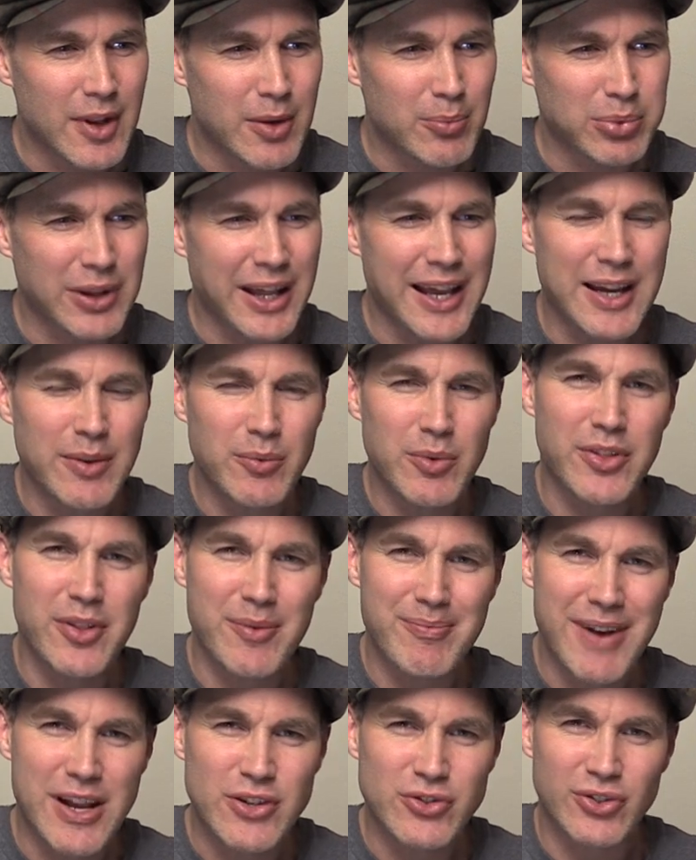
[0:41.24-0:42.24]
playing with a
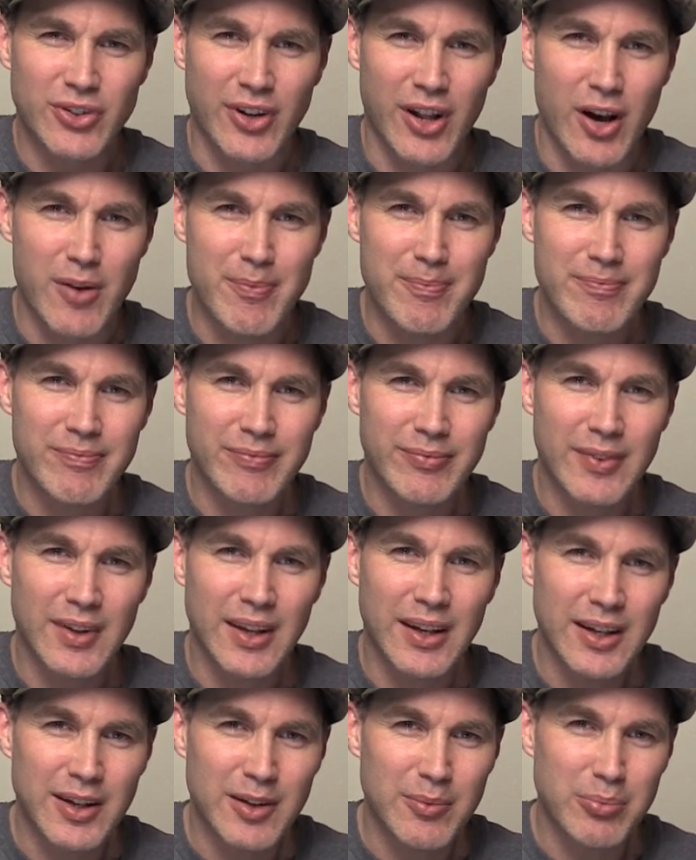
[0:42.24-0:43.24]
metronome,
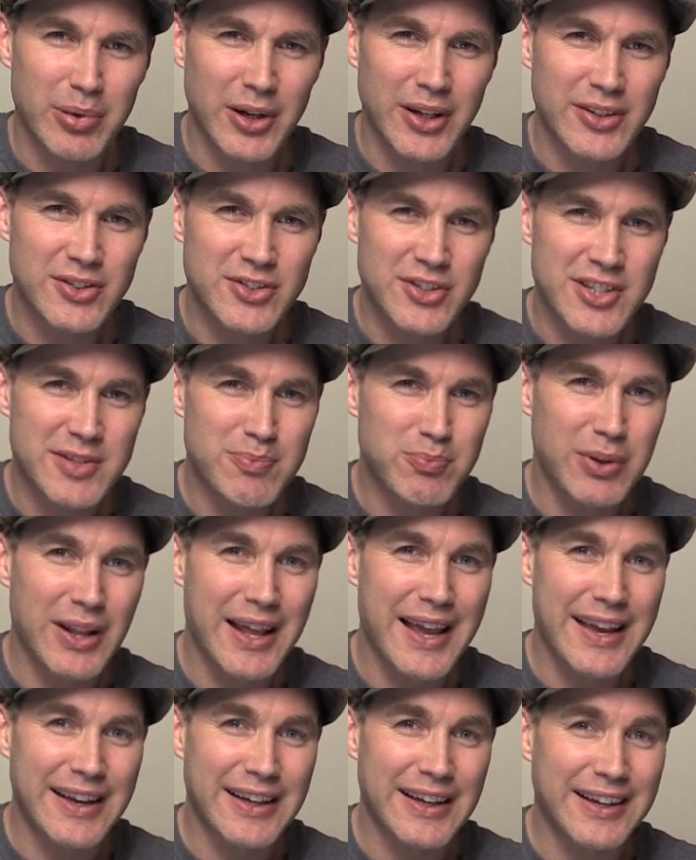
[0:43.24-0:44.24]
but just
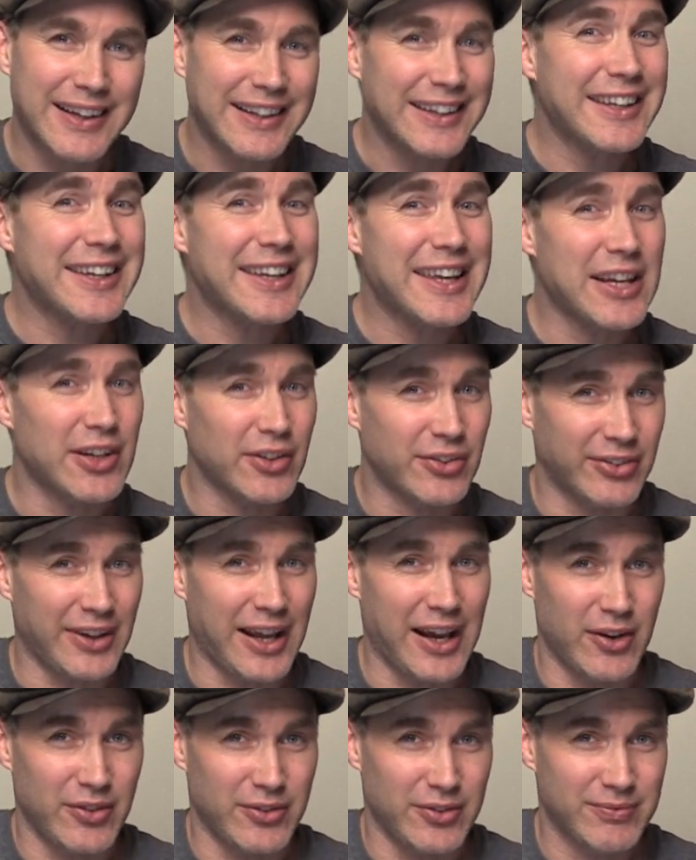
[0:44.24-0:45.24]
playing a clicking
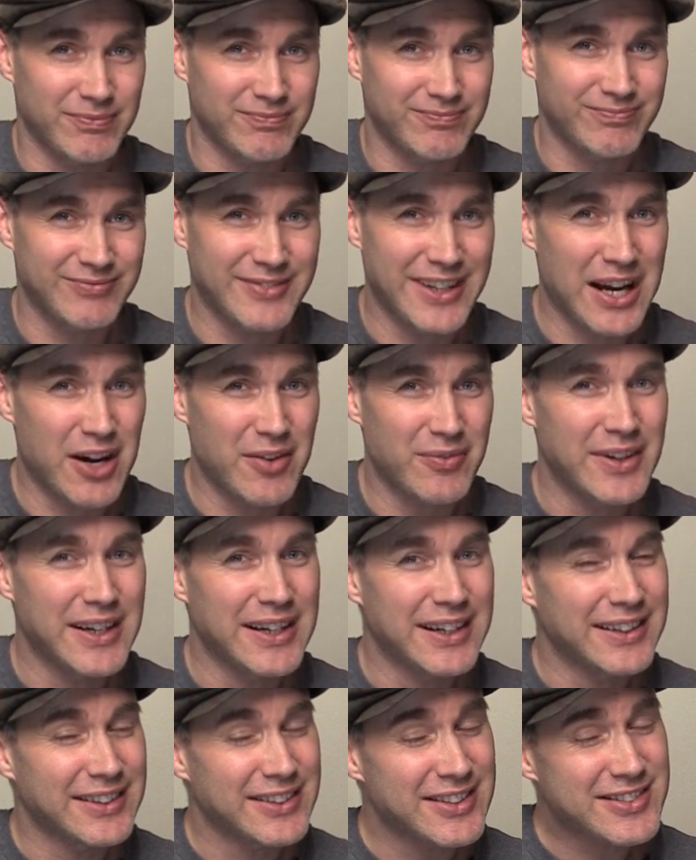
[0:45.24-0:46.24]
sound. Now,
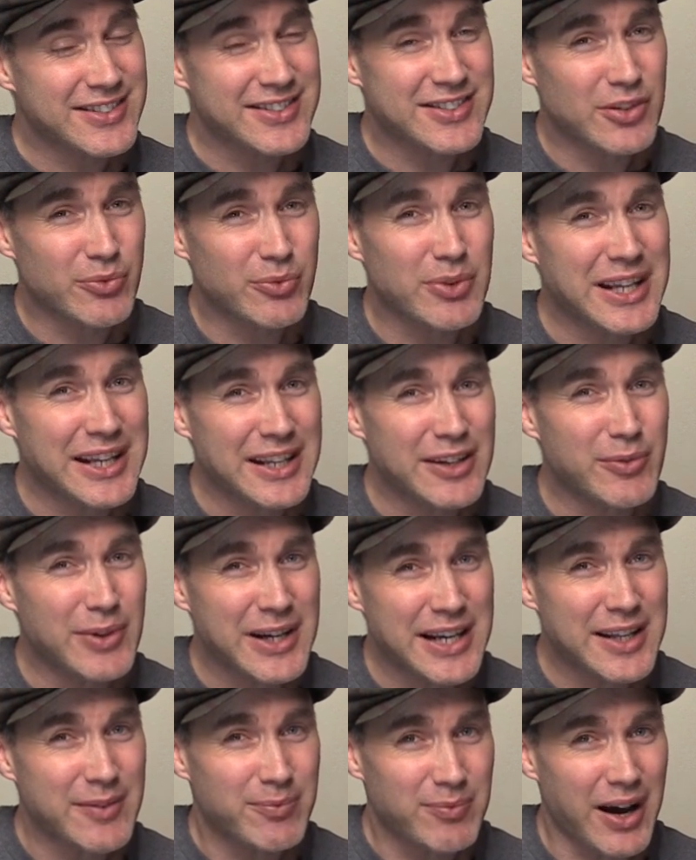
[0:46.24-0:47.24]
this is a really,
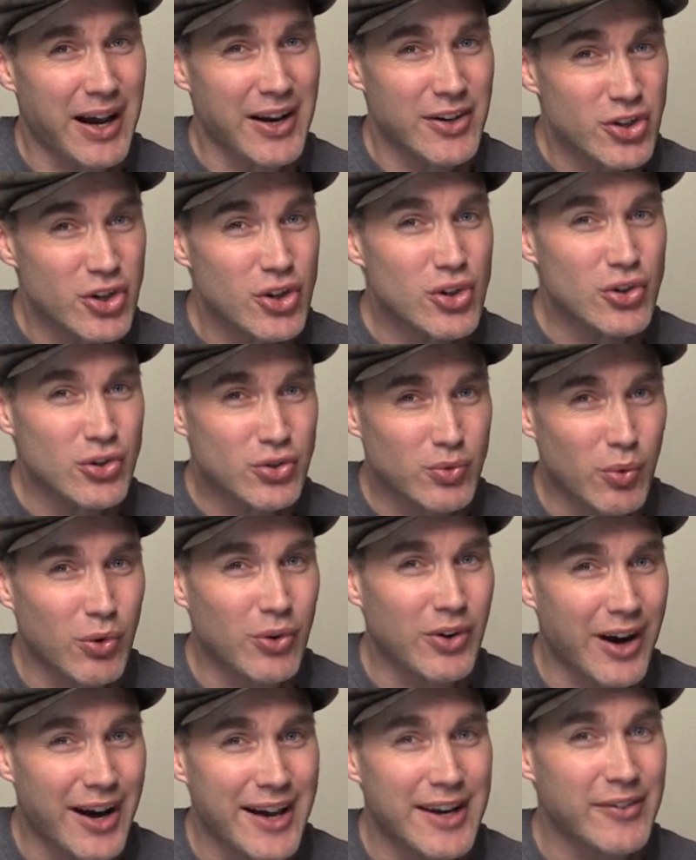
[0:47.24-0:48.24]
really unusual
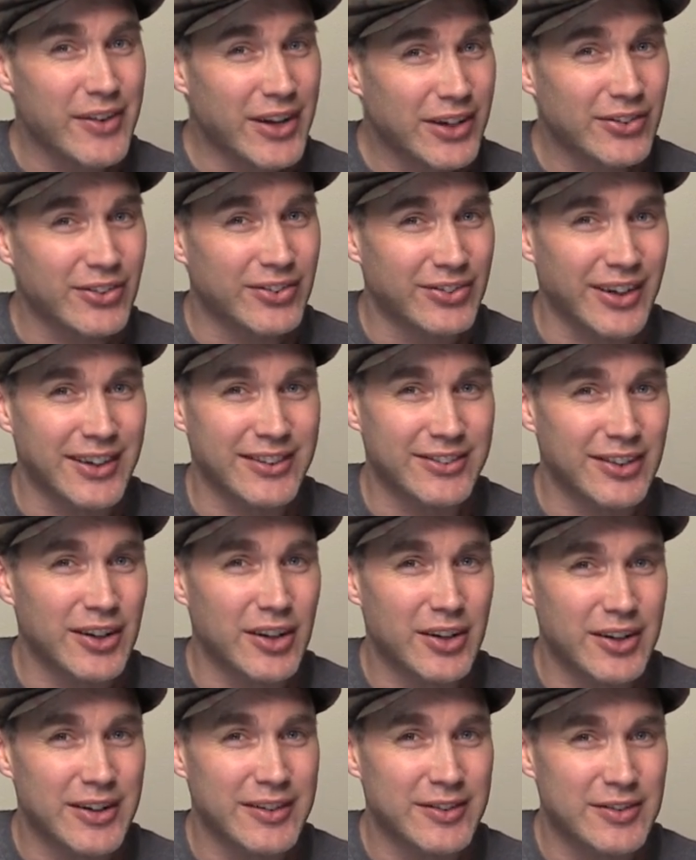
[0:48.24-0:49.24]
kind of exercise.
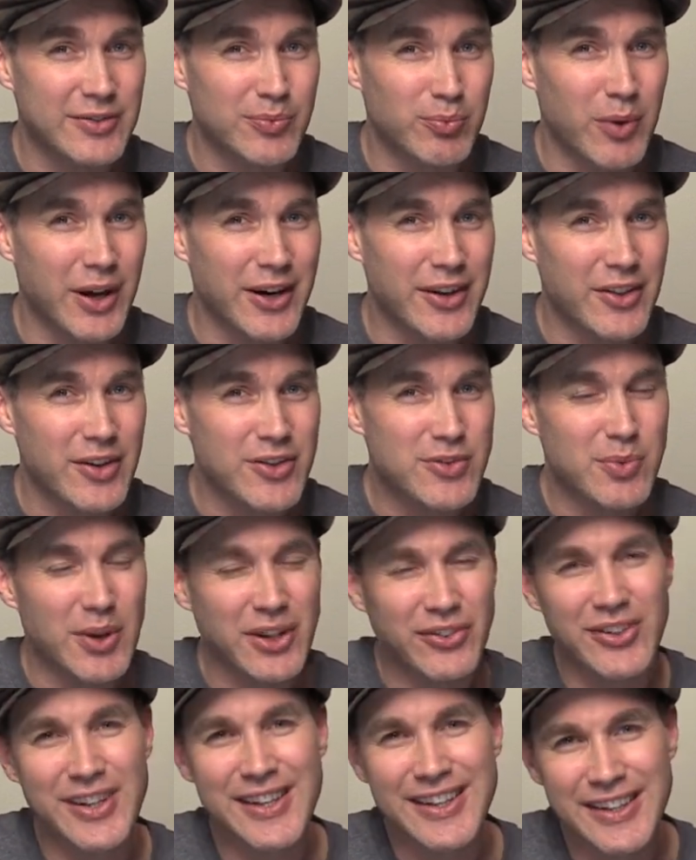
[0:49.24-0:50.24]
It's one of those
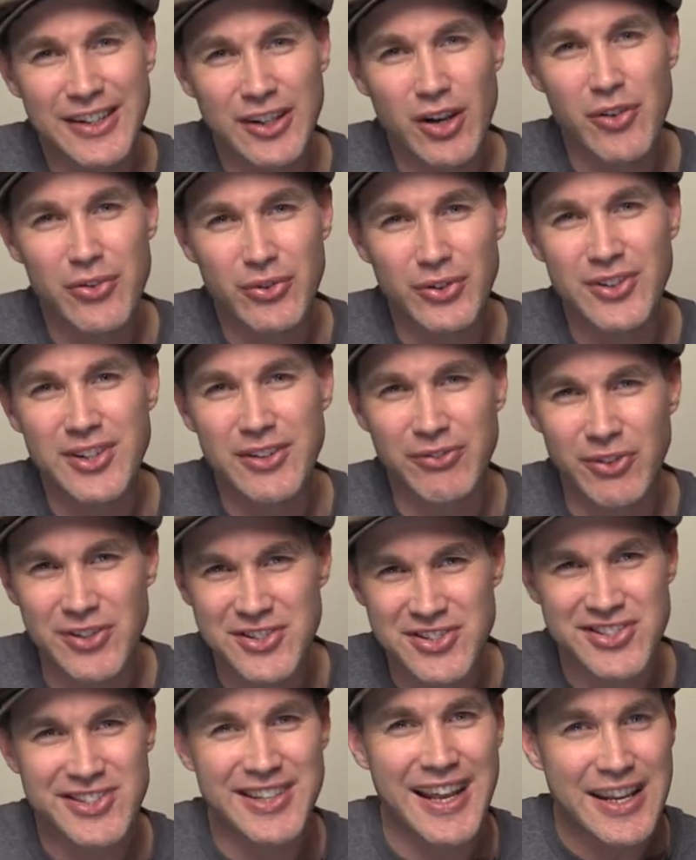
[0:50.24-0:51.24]
ones that you're going to go through
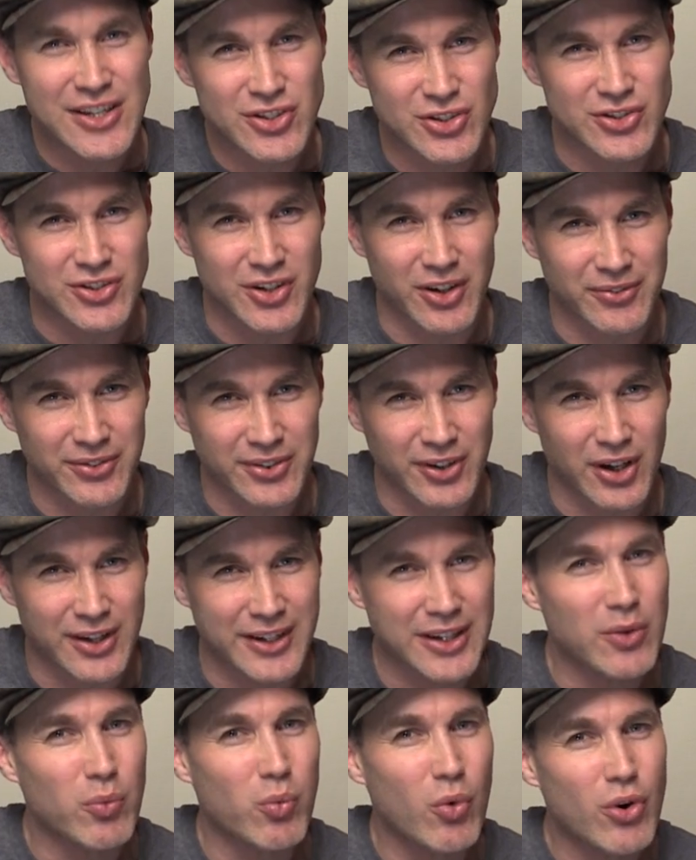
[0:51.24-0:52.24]
different stages of. So I'm
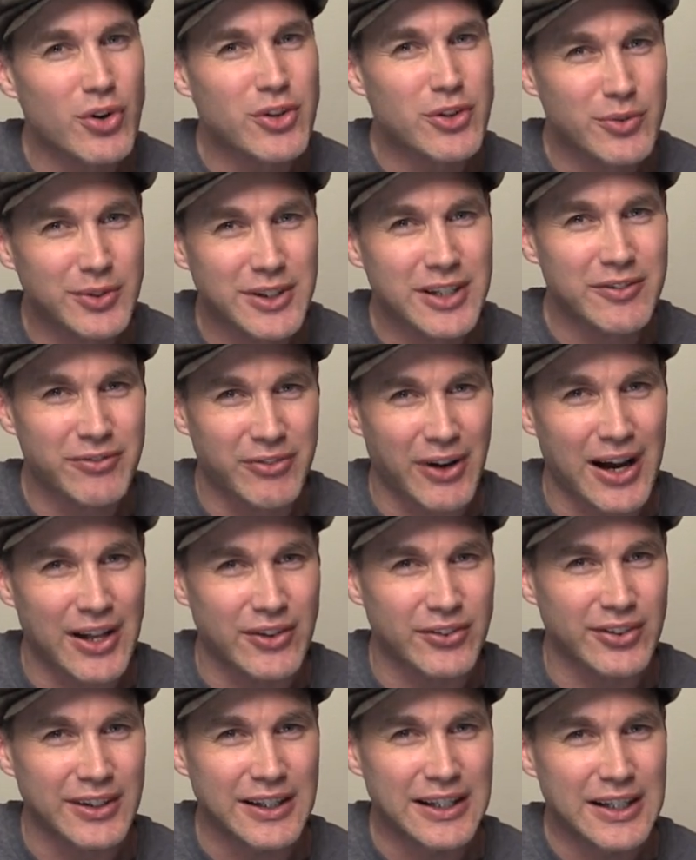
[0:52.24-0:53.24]
going to warn you in
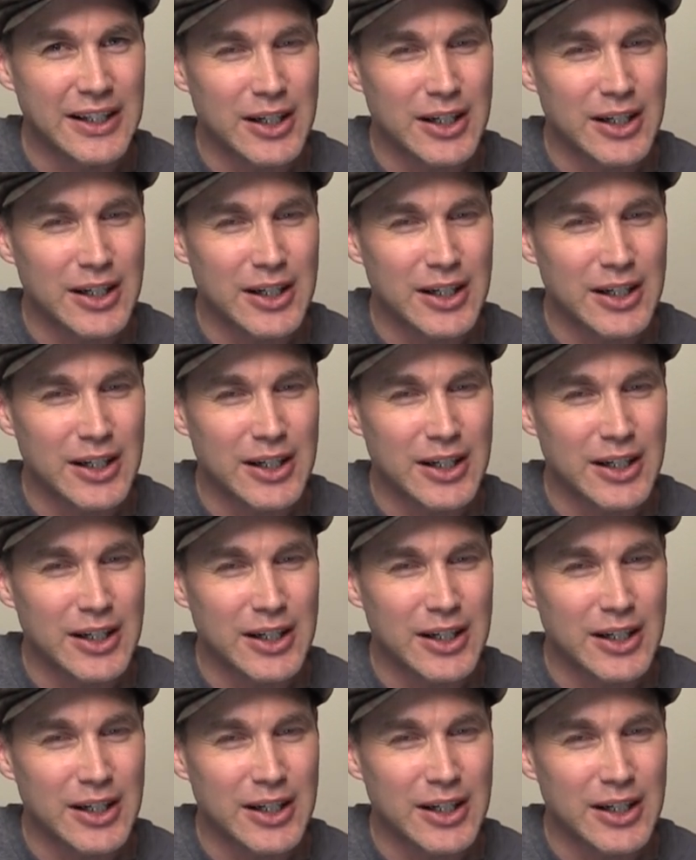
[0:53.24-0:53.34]
advance.